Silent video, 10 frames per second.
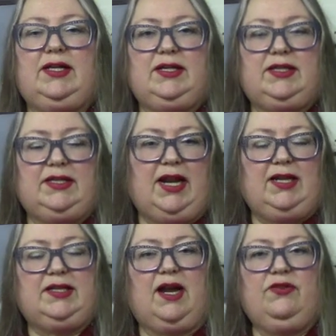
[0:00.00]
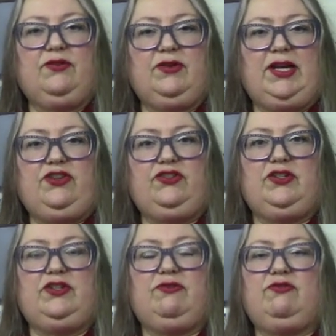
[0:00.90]
states, other
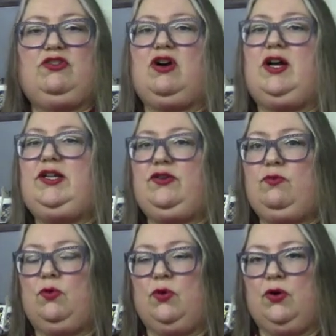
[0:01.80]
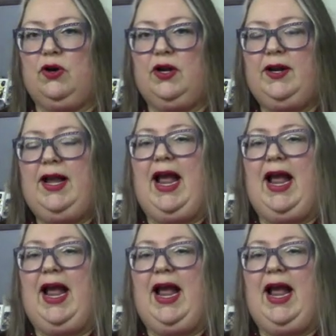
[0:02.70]
nations who have gone to war